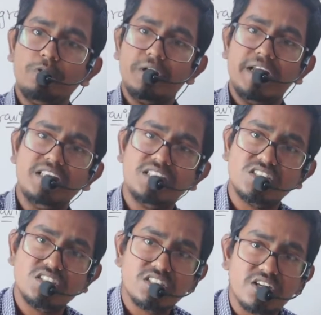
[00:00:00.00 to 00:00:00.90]
to hit
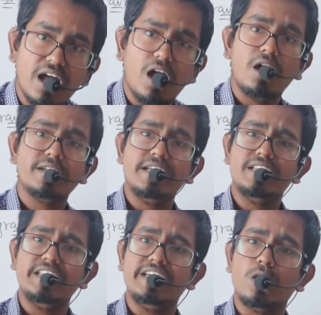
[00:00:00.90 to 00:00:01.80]

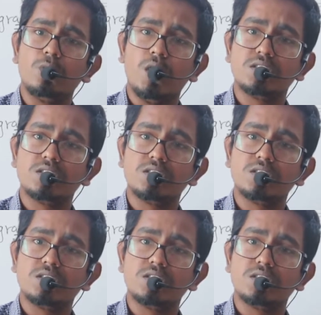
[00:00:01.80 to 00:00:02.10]
the ground